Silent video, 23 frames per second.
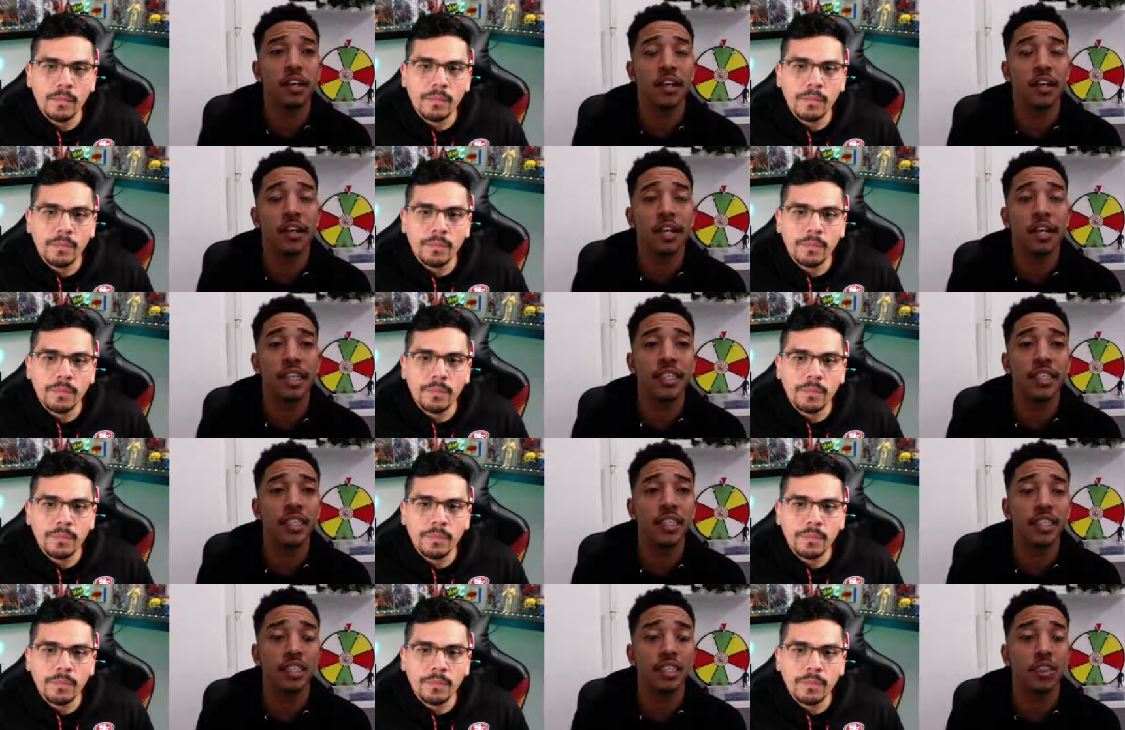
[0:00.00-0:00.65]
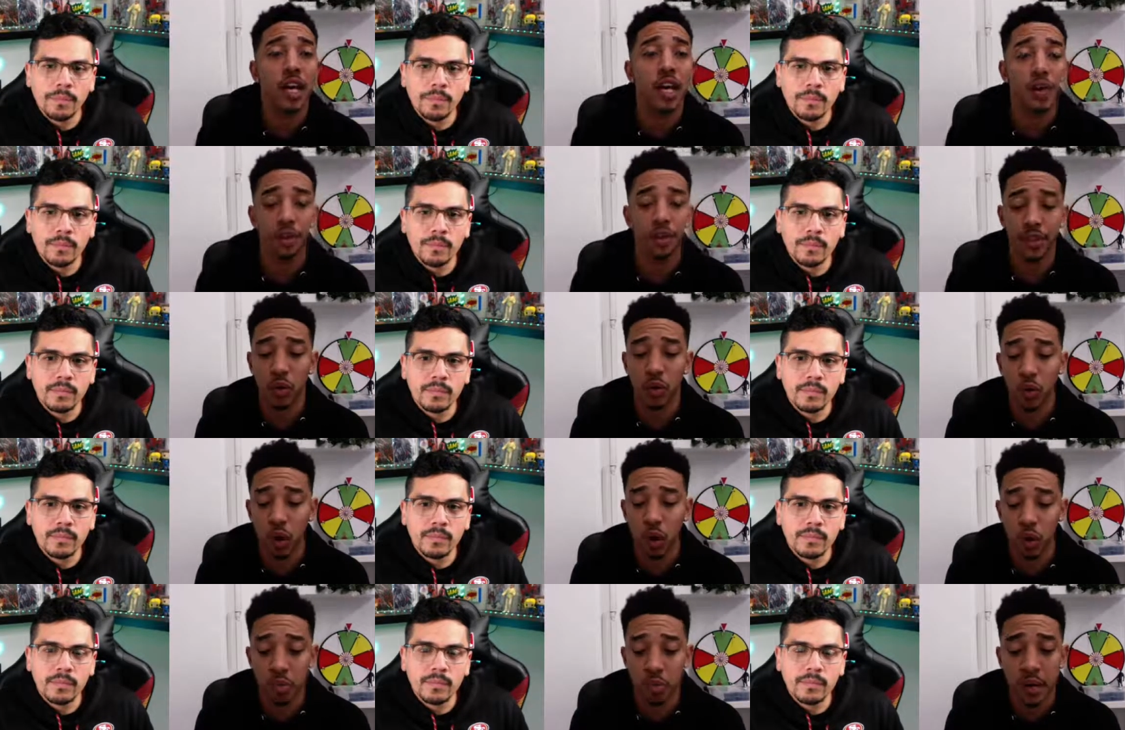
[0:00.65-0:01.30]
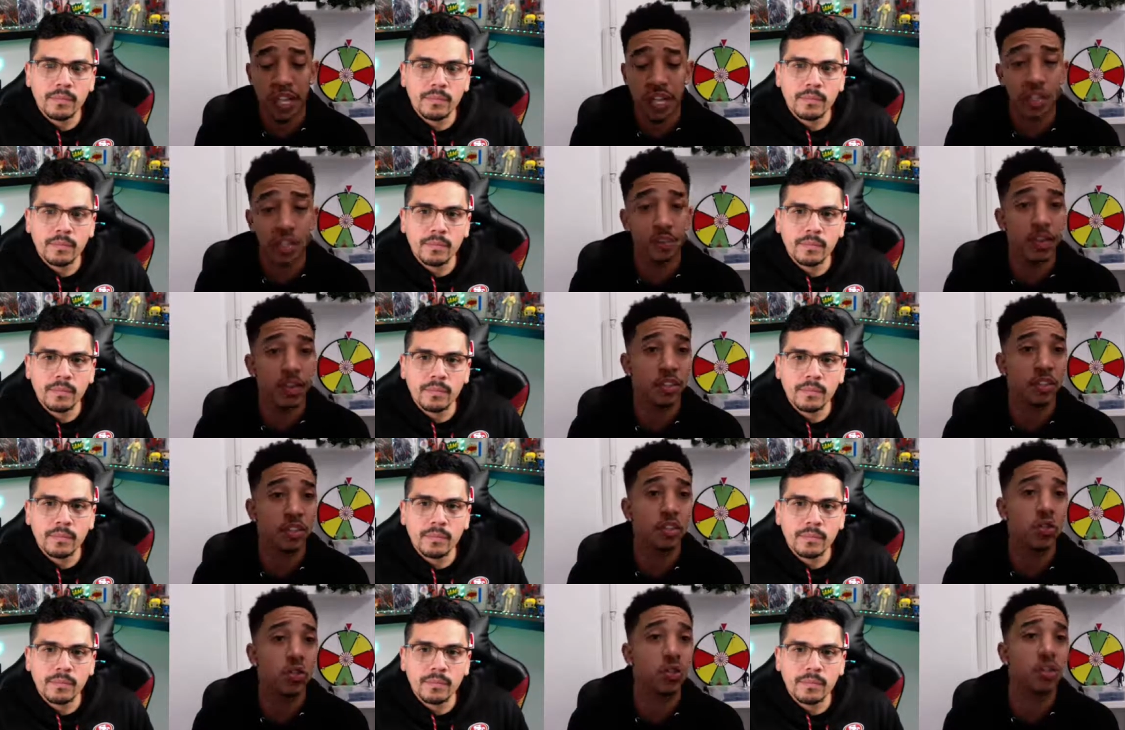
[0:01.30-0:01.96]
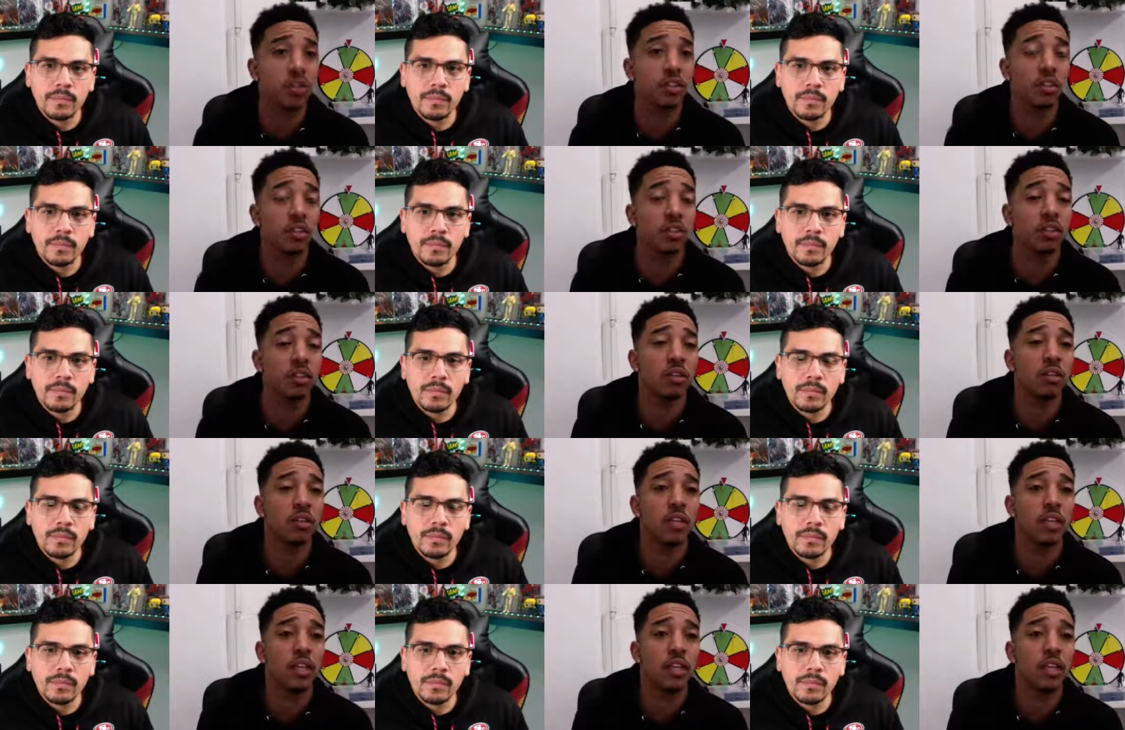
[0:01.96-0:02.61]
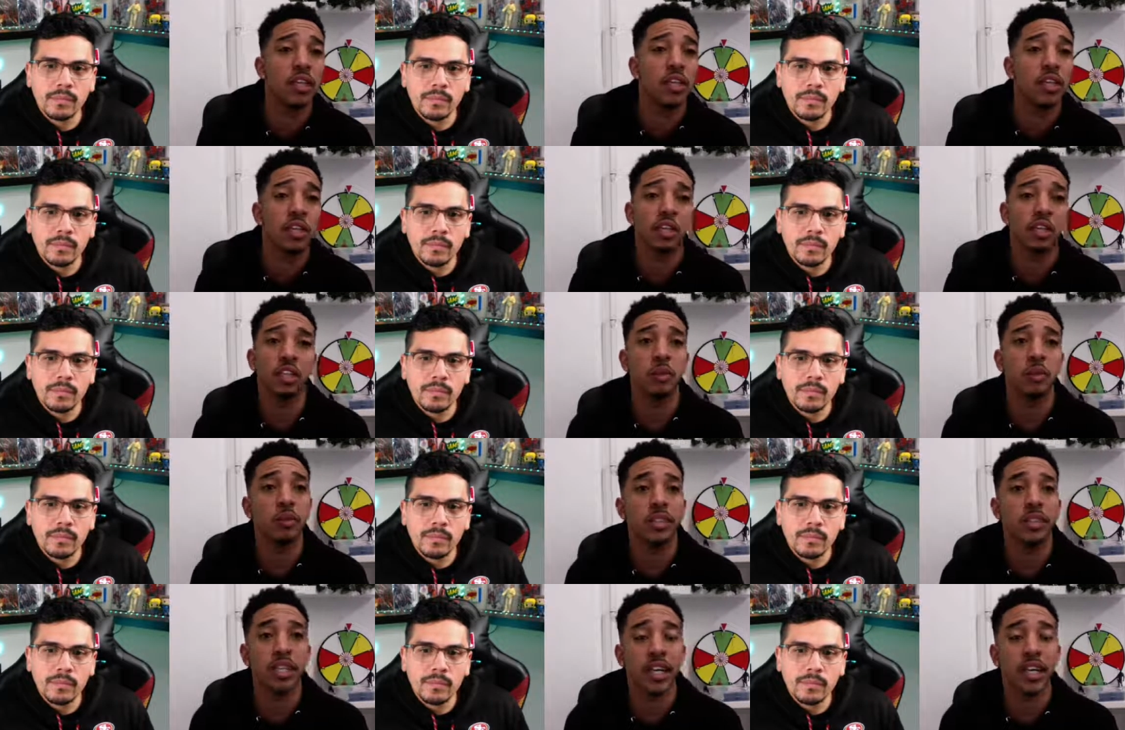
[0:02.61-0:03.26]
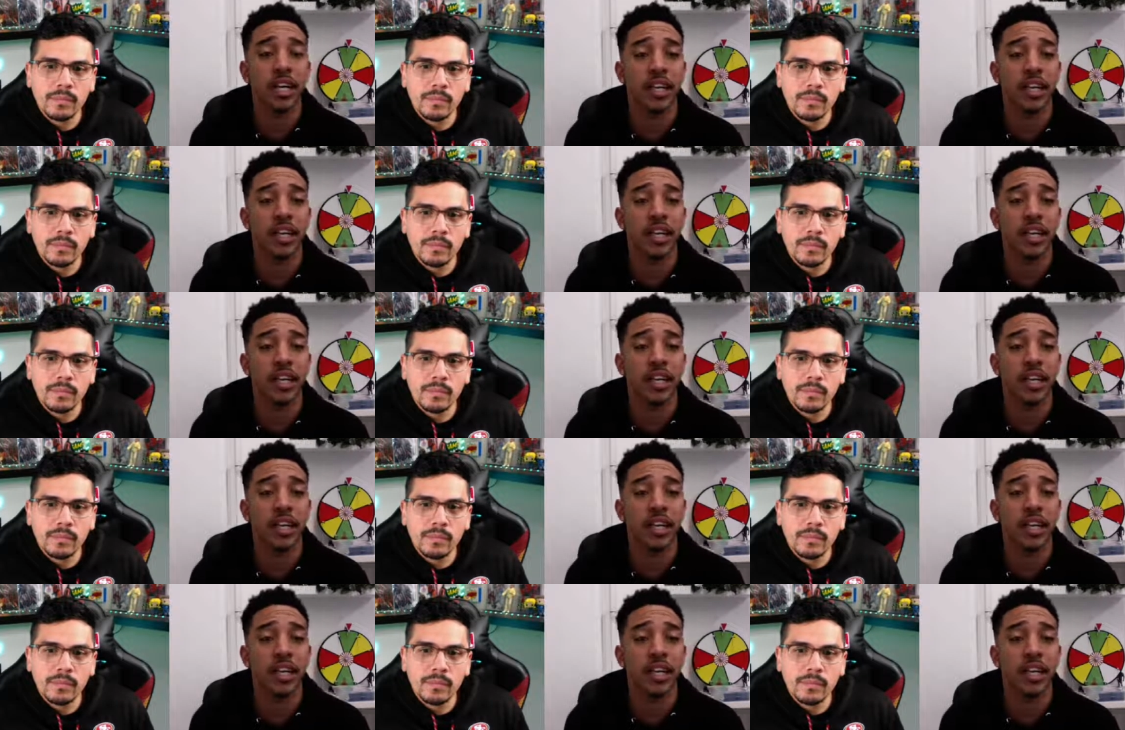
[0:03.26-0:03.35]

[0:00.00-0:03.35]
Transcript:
Speaker 1: uh, he just so happened to walk past my store, so it was